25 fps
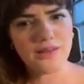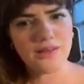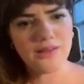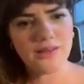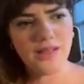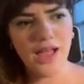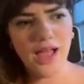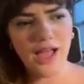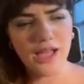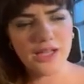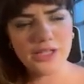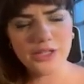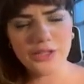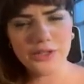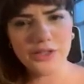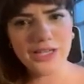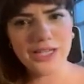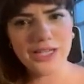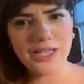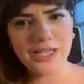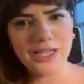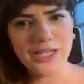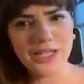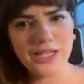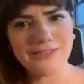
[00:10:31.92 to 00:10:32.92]

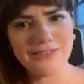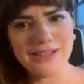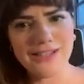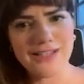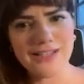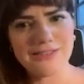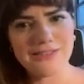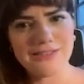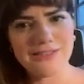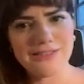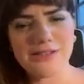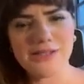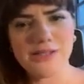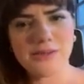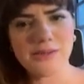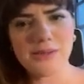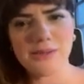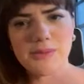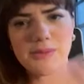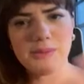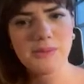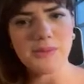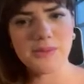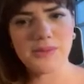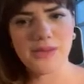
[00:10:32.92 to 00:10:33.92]
hungry, right? There are so many
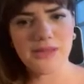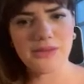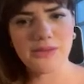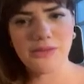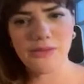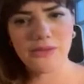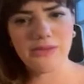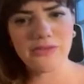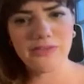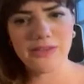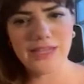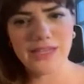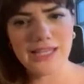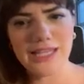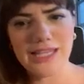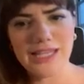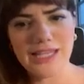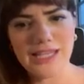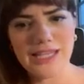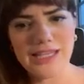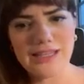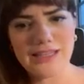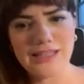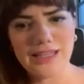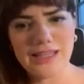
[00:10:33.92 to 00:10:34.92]
people that don't even
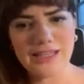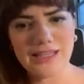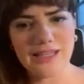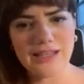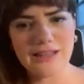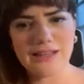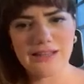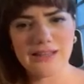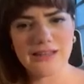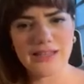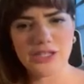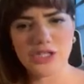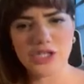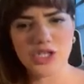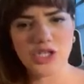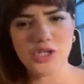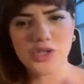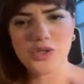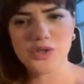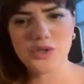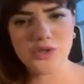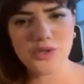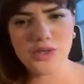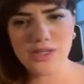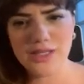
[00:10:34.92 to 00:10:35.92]
eat, like
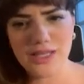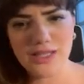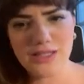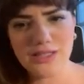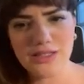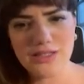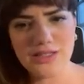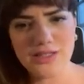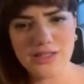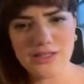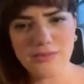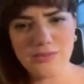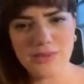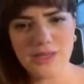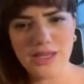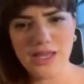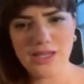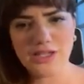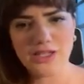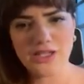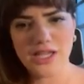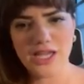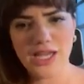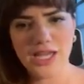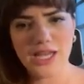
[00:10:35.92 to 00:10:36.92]
children that needs to be
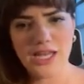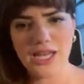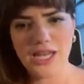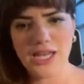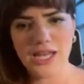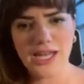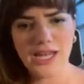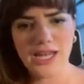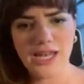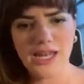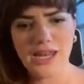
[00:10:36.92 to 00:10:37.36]
educated